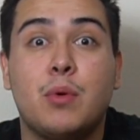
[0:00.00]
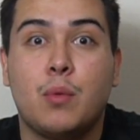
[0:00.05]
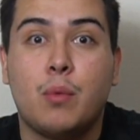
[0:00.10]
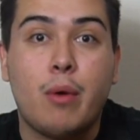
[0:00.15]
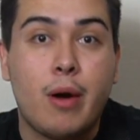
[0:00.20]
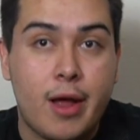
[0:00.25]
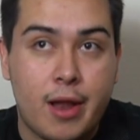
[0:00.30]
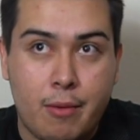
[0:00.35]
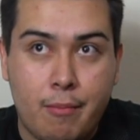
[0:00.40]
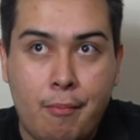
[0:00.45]

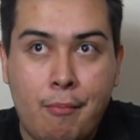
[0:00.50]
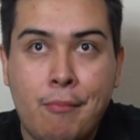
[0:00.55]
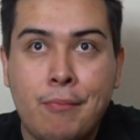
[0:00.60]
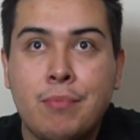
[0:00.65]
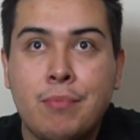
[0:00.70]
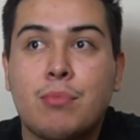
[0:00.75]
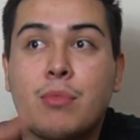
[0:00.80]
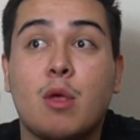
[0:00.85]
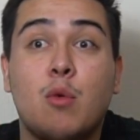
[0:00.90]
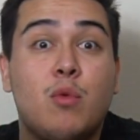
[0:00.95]
1
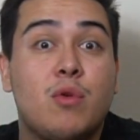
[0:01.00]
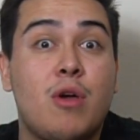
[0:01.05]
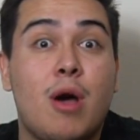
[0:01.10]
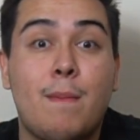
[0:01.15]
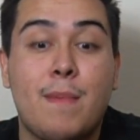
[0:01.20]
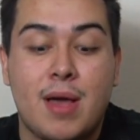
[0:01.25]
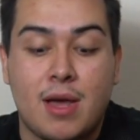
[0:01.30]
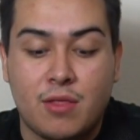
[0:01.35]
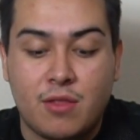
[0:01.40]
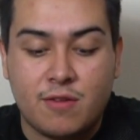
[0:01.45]
with all
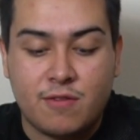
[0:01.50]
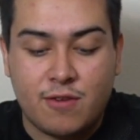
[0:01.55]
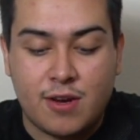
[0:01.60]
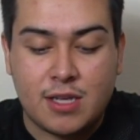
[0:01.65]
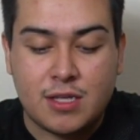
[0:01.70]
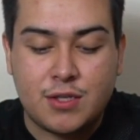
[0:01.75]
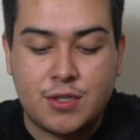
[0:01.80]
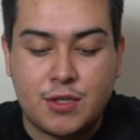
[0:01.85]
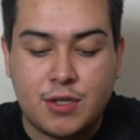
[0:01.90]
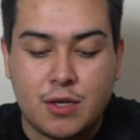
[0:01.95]
my other
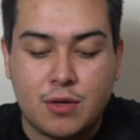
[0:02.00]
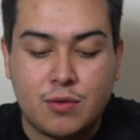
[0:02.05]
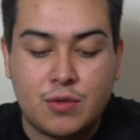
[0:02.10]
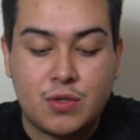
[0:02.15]
friends, you know.